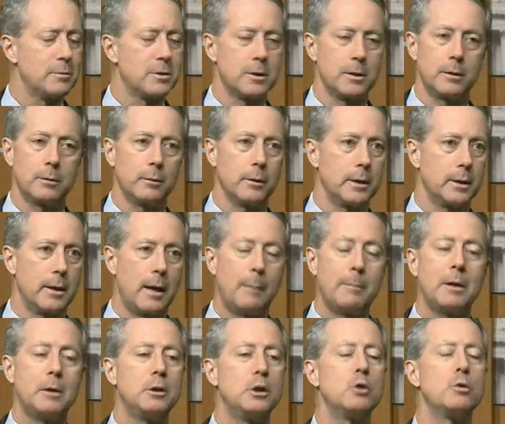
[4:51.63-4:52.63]
Absolutely.
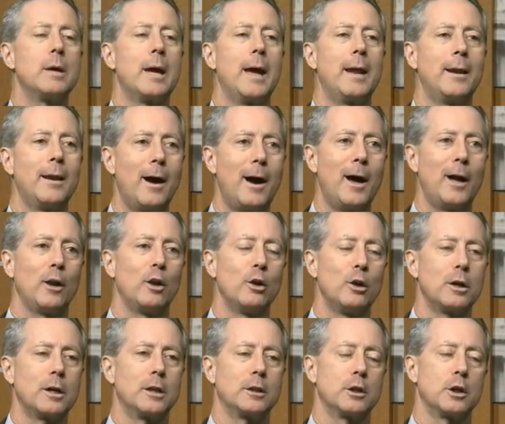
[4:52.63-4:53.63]
I mean, you cannot
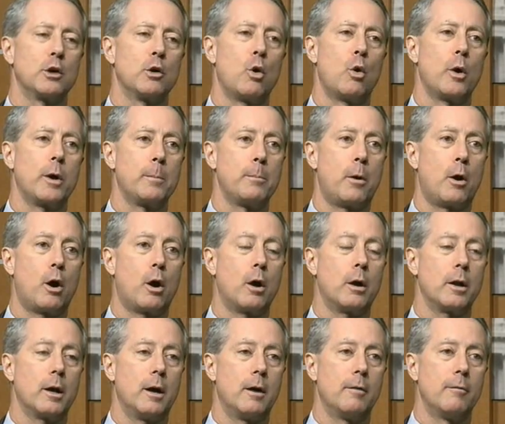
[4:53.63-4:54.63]
look at the growing
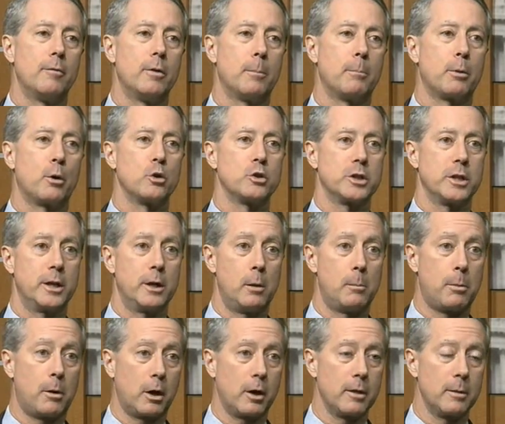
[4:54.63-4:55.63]
part of the
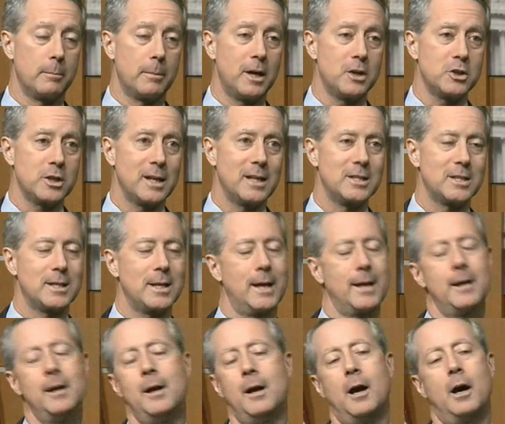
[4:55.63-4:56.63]
personnel part of the budget and
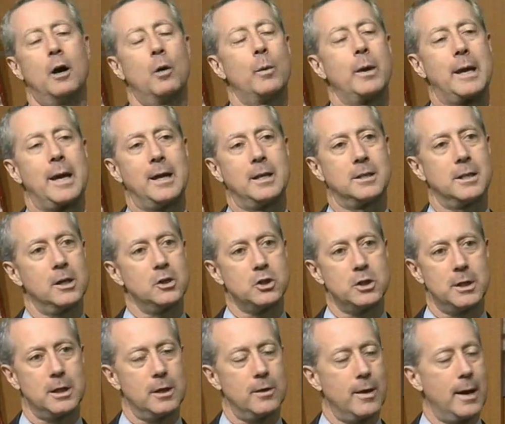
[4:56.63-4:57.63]
say, oh, we can't
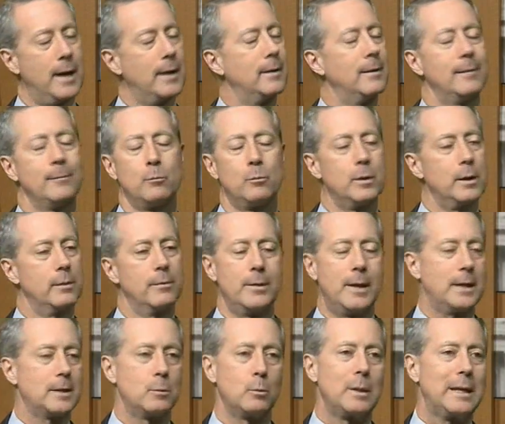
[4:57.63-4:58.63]
touch any of that.
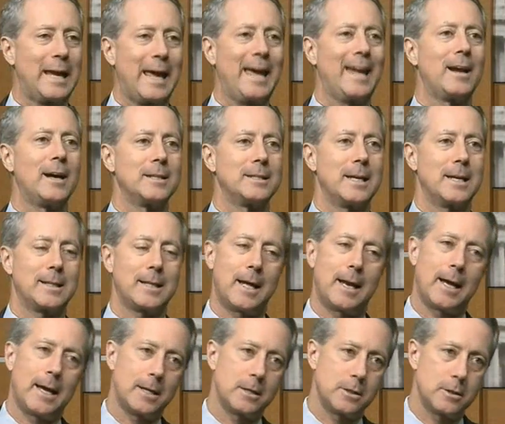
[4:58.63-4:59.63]
We cannot take that